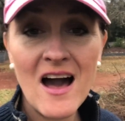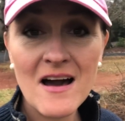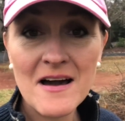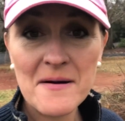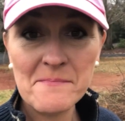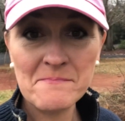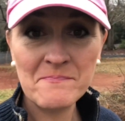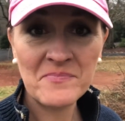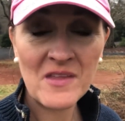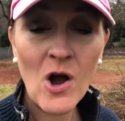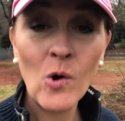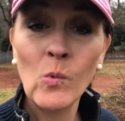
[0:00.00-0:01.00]

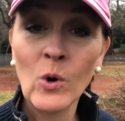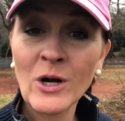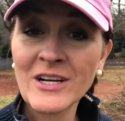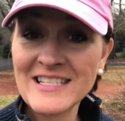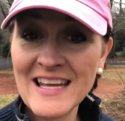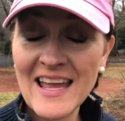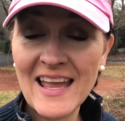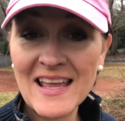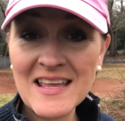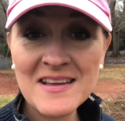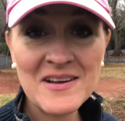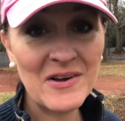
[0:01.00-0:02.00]
a work
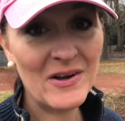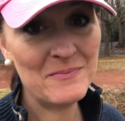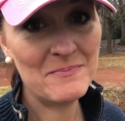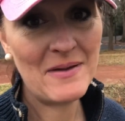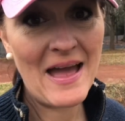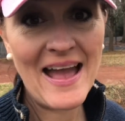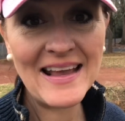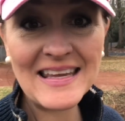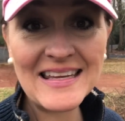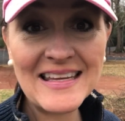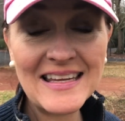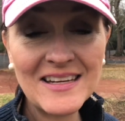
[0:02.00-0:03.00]
day back
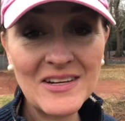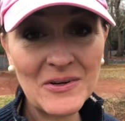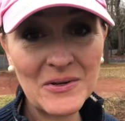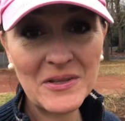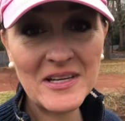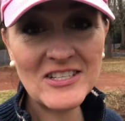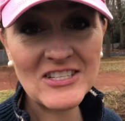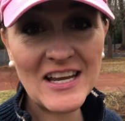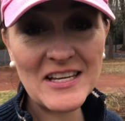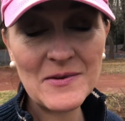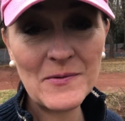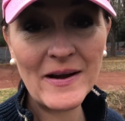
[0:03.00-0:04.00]
in early
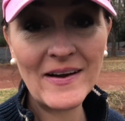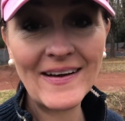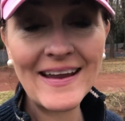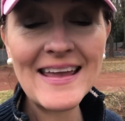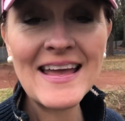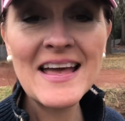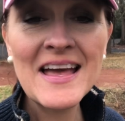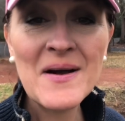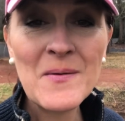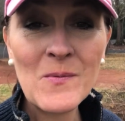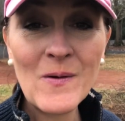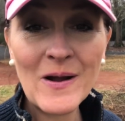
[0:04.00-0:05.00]
January
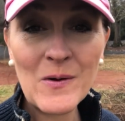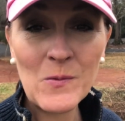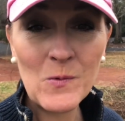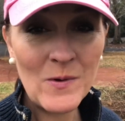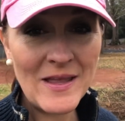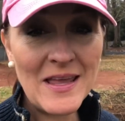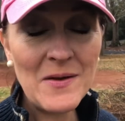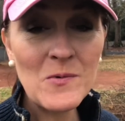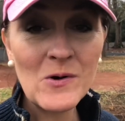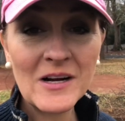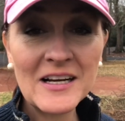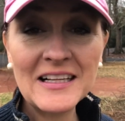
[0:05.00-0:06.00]
where we
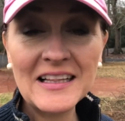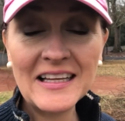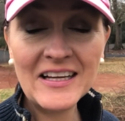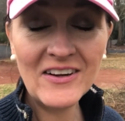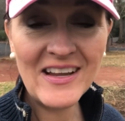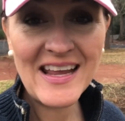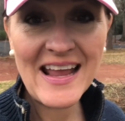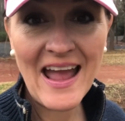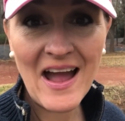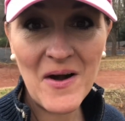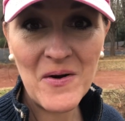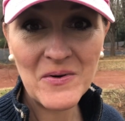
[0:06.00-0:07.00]
were clearing
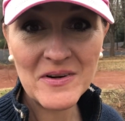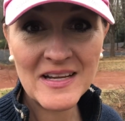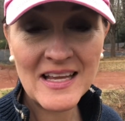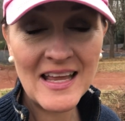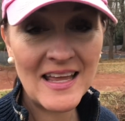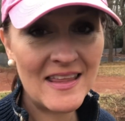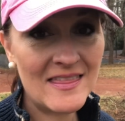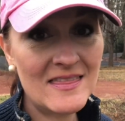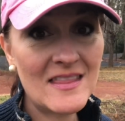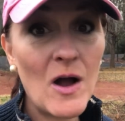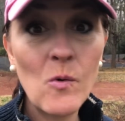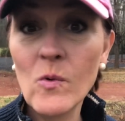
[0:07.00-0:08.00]
out
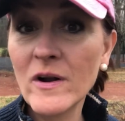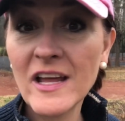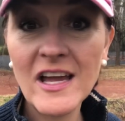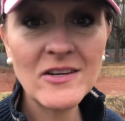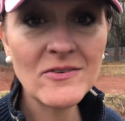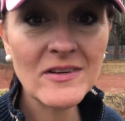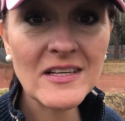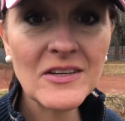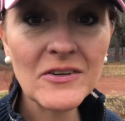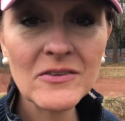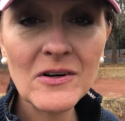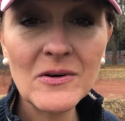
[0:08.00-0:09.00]
a
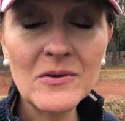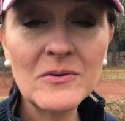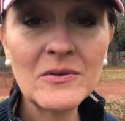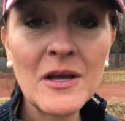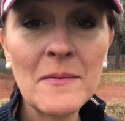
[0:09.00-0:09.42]
100-year-old